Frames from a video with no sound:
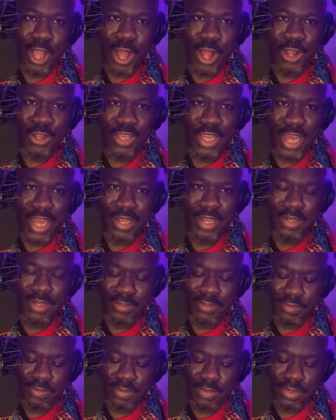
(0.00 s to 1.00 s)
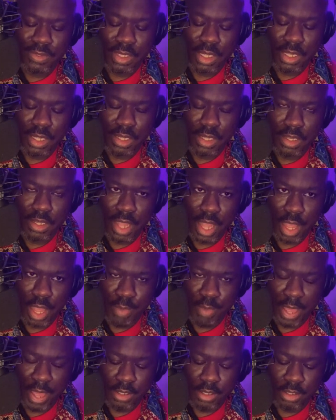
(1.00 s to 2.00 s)
All done. I
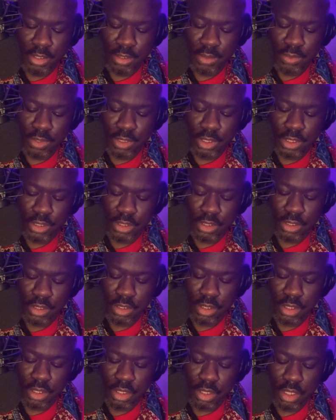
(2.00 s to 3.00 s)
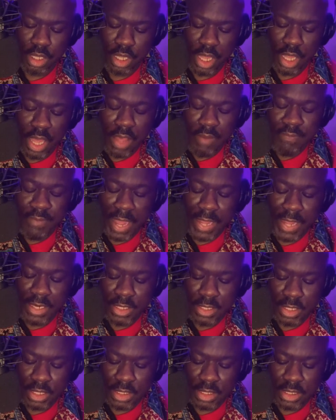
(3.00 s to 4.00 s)
pat her shoulder.
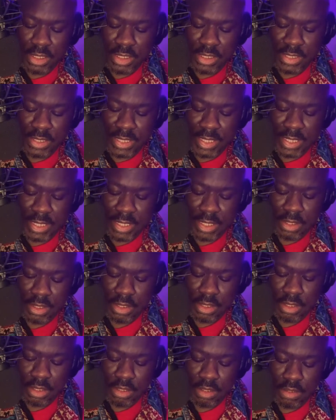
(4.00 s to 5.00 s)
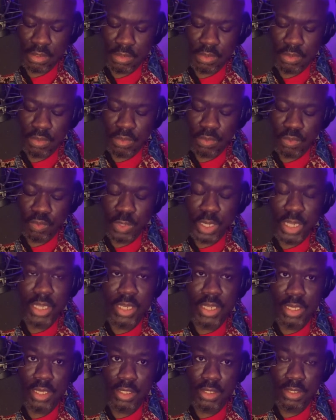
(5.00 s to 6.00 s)
Finally, she sees
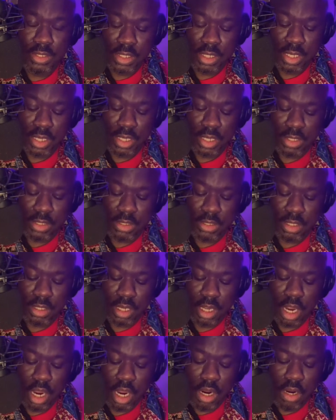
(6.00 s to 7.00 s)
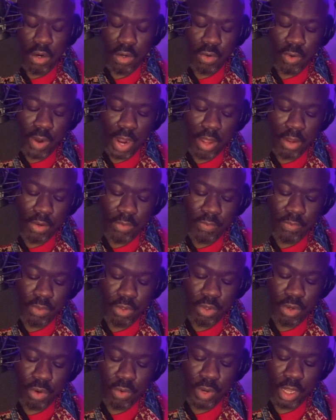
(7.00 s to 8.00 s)
really sees her crown of
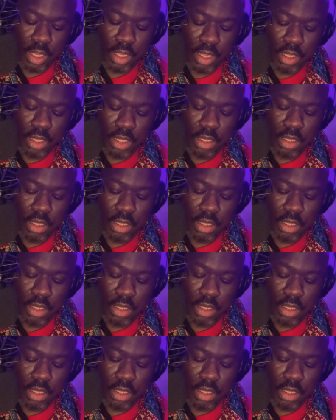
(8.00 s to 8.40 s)
glory.